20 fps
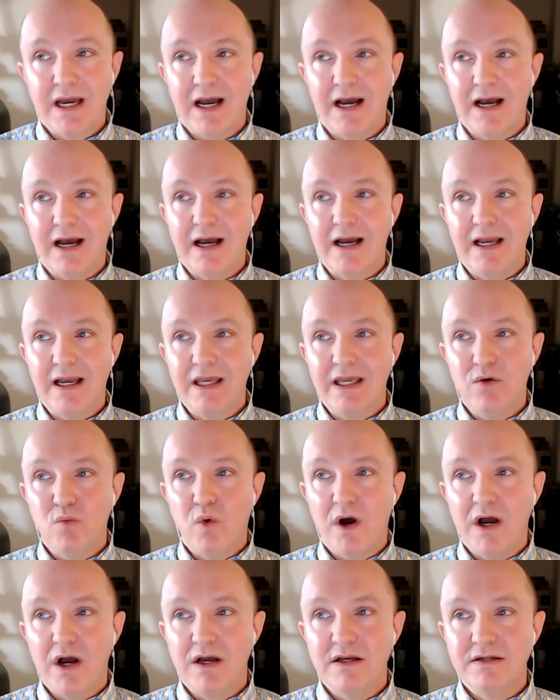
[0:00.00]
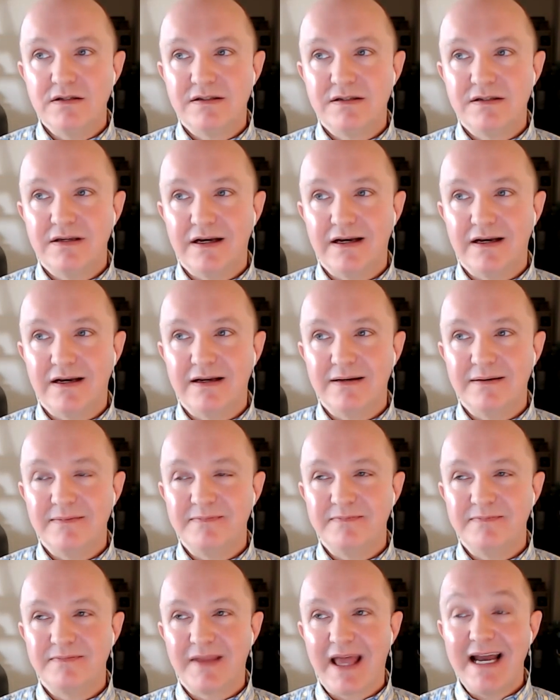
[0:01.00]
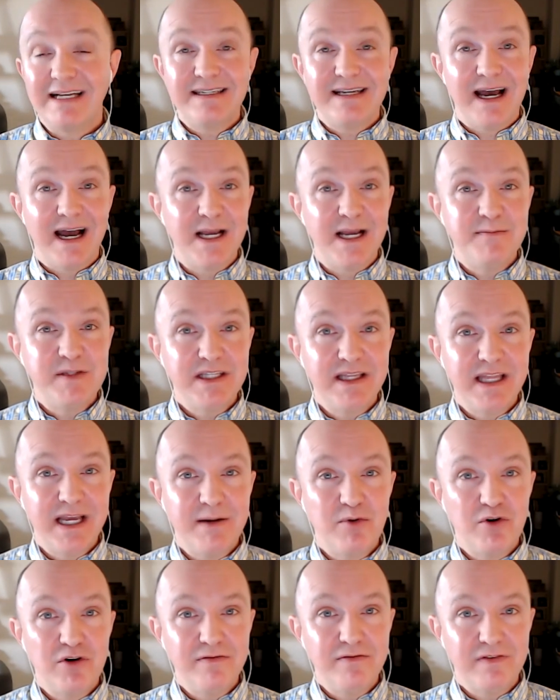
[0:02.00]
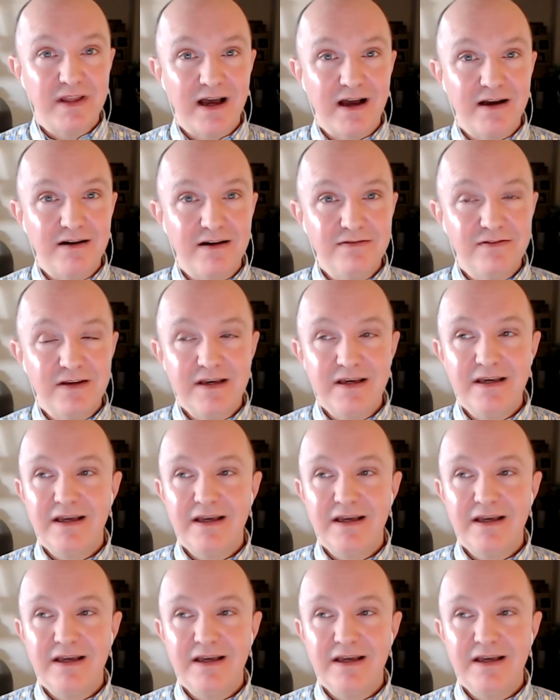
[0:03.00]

Uh, it was um, at times a labor of love.